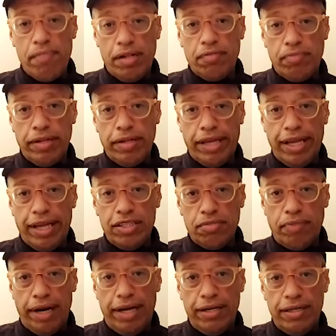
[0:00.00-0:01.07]
Steve
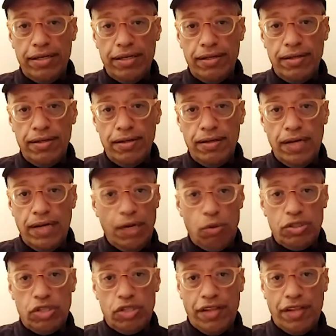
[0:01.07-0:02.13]
Jobs was
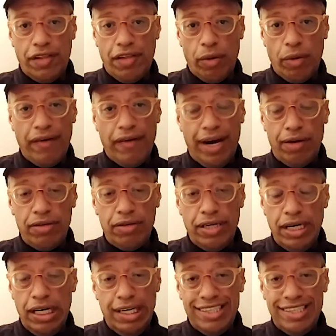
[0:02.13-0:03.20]
fired and he's the
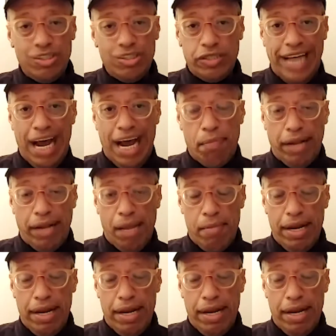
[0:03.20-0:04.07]
founder of Apple. But